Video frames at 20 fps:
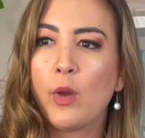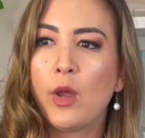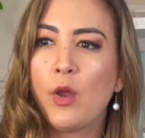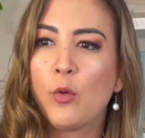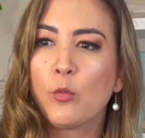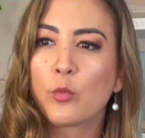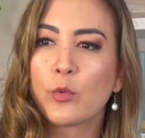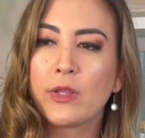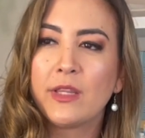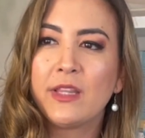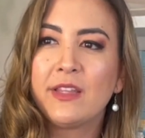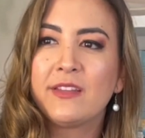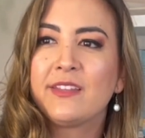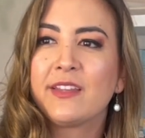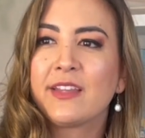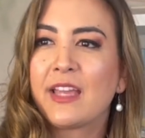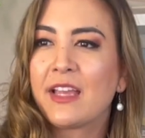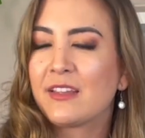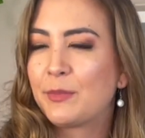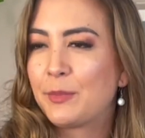
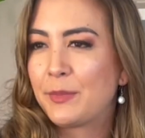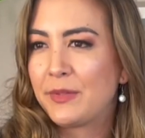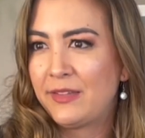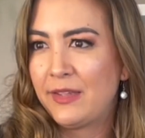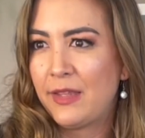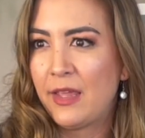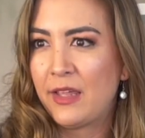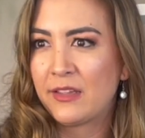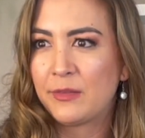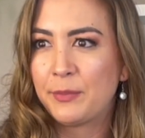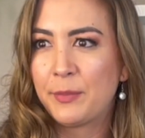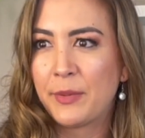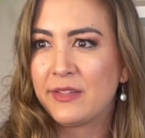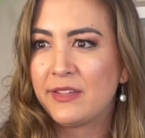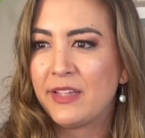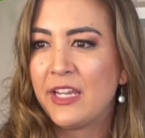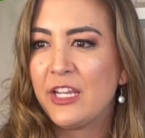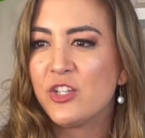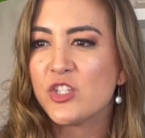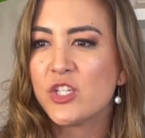realistic
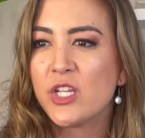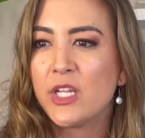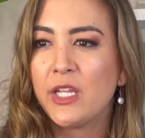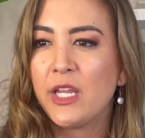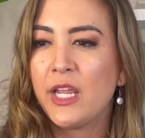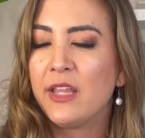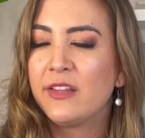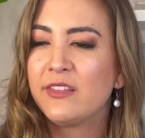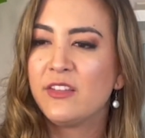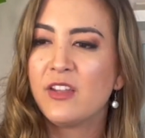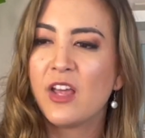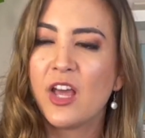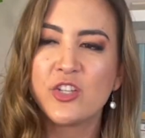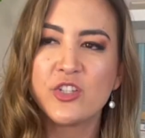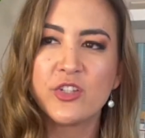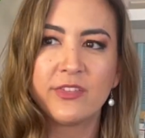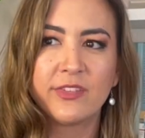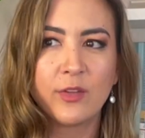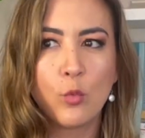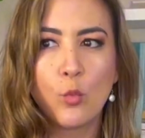expectation, it's not
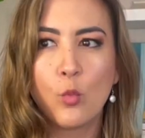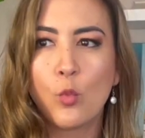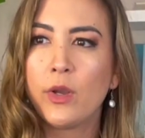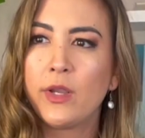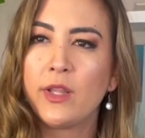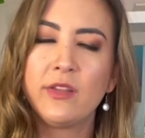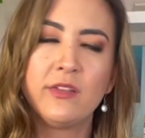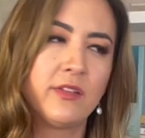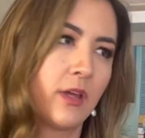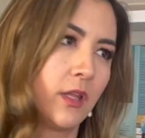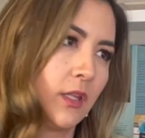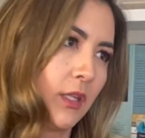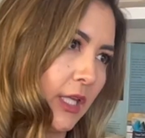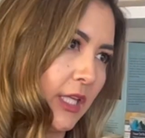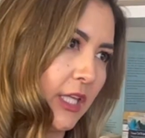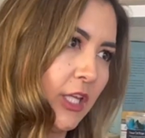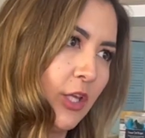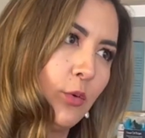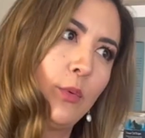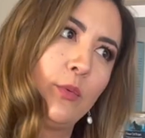just a one and done
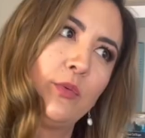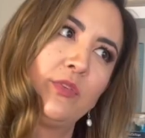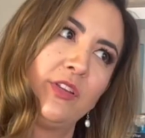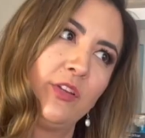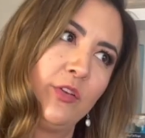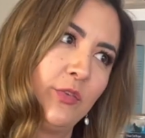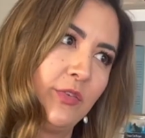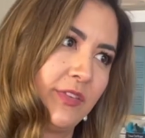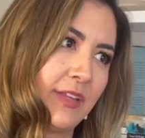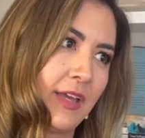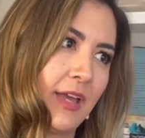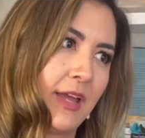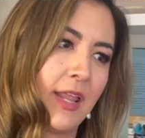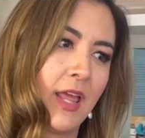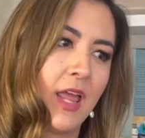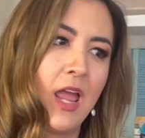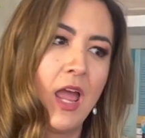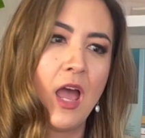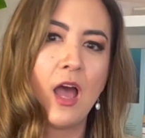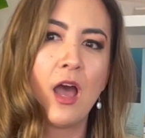like you said.
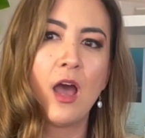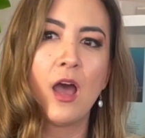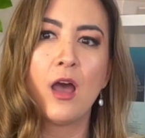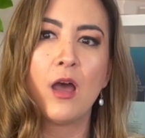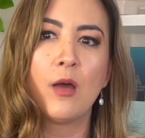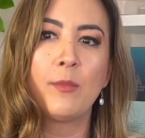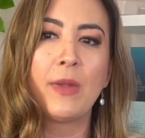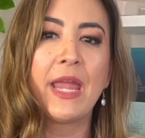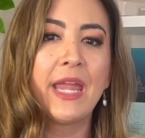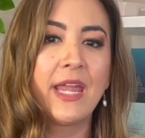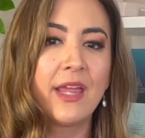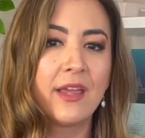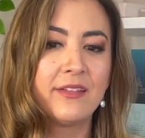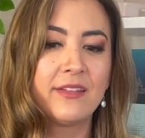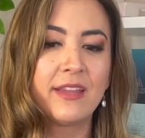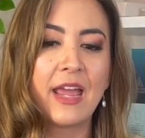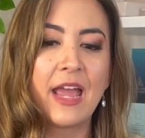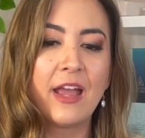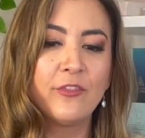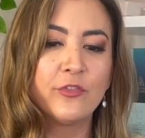And
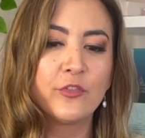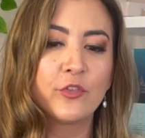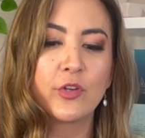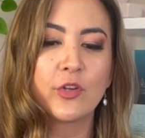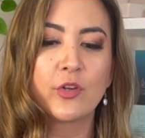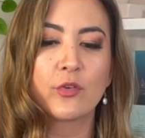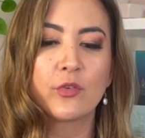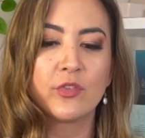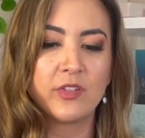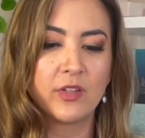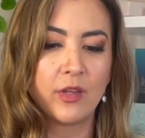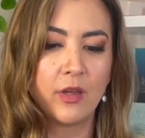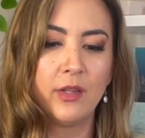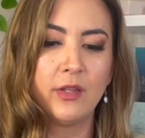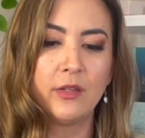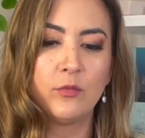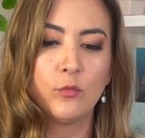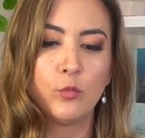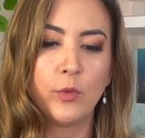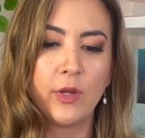after you're
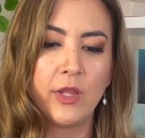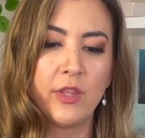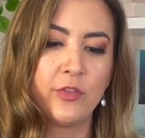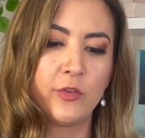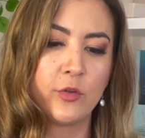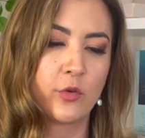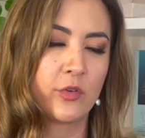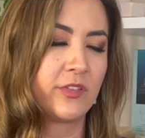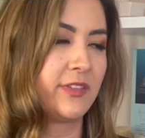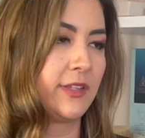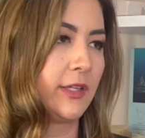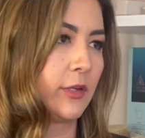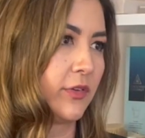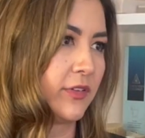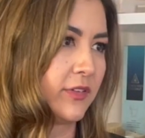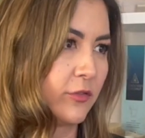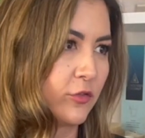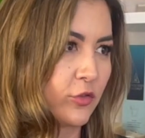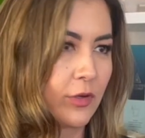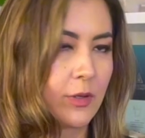done with your
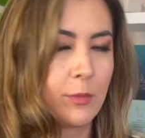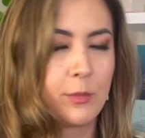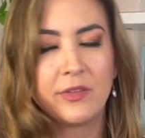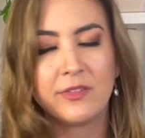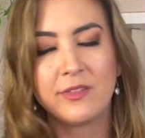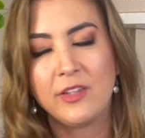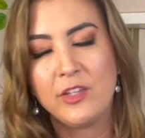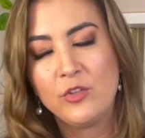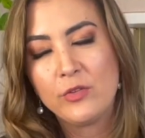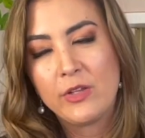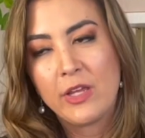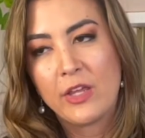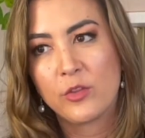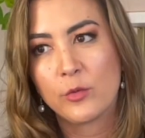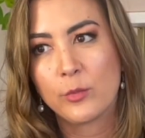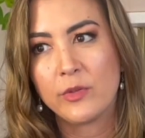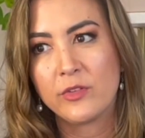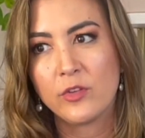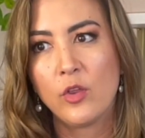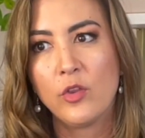series of treatments and you get the
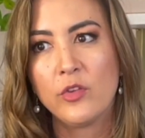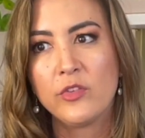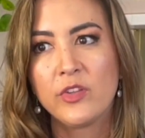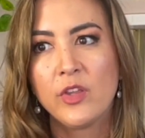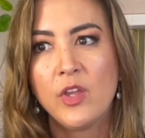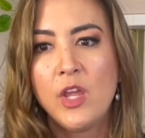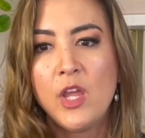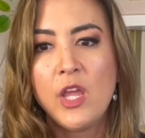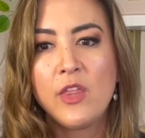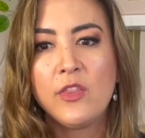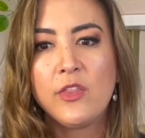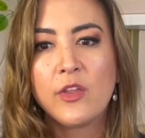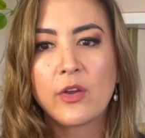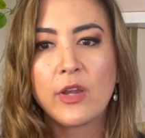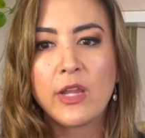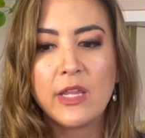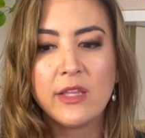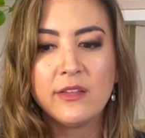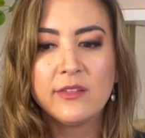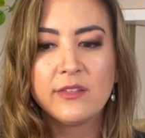results, there
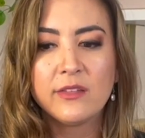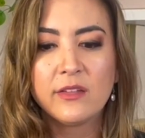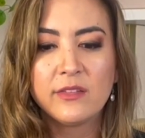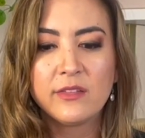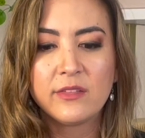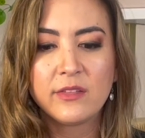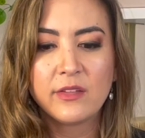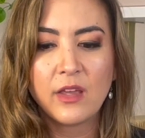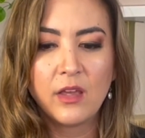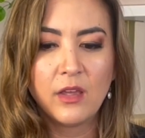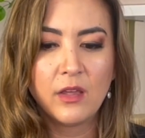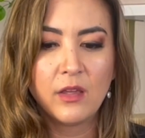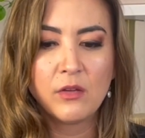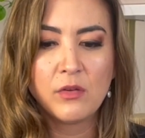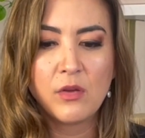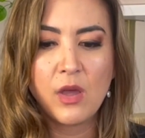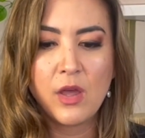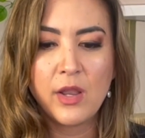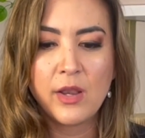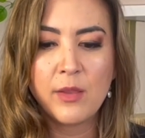is
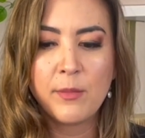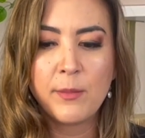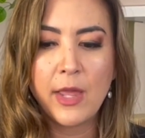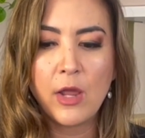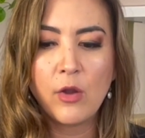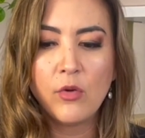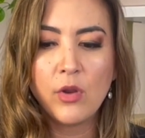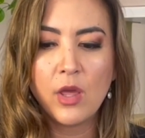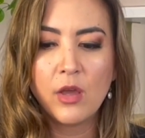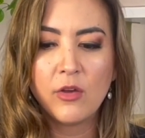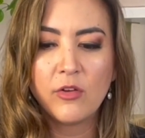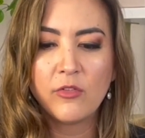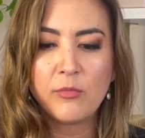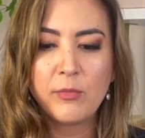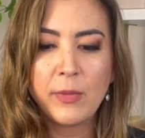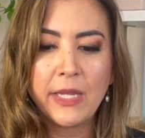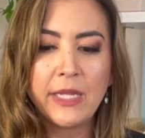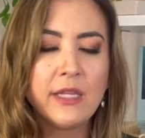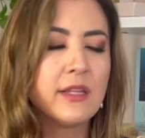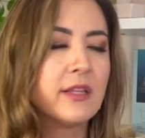an amount of
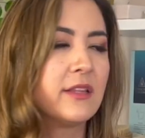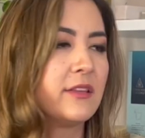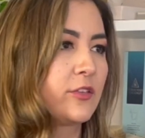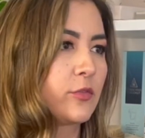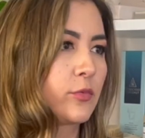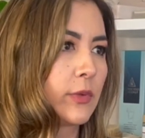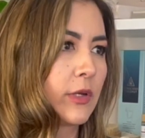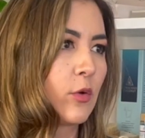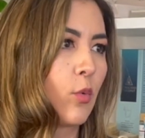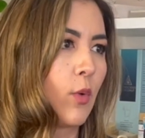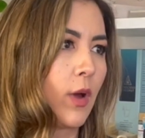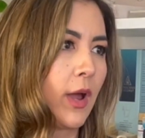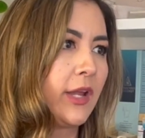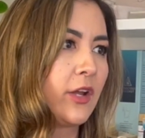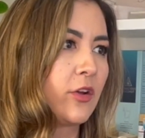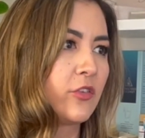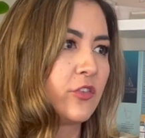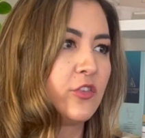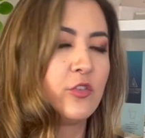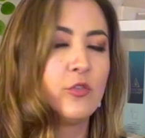maintenance
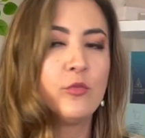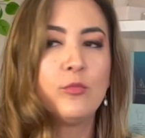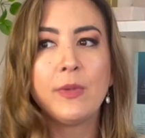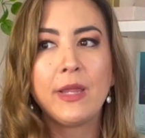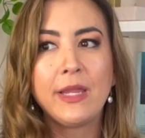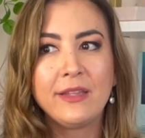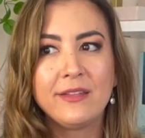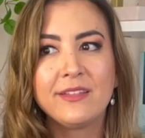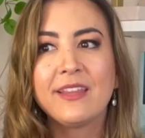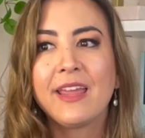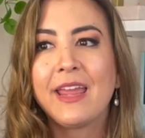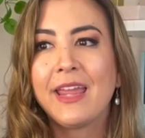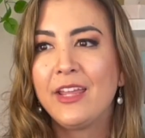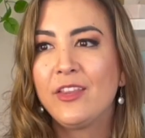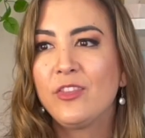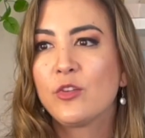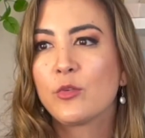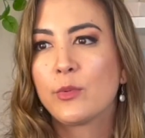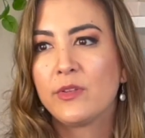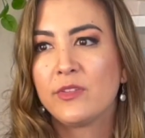required to
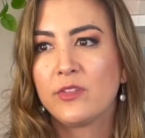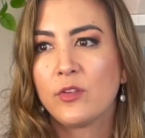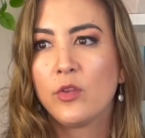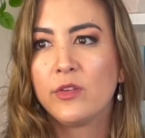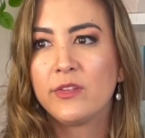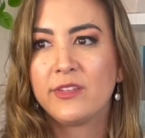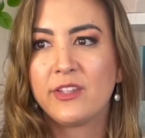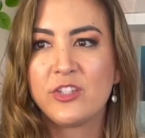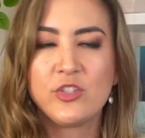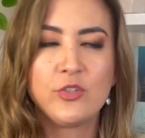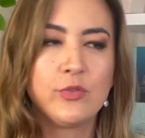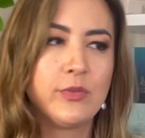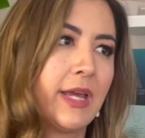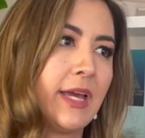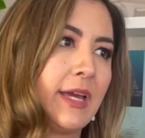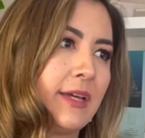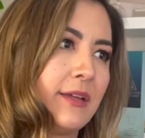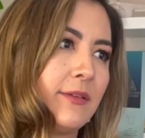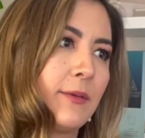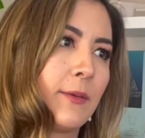maintain the results that you get.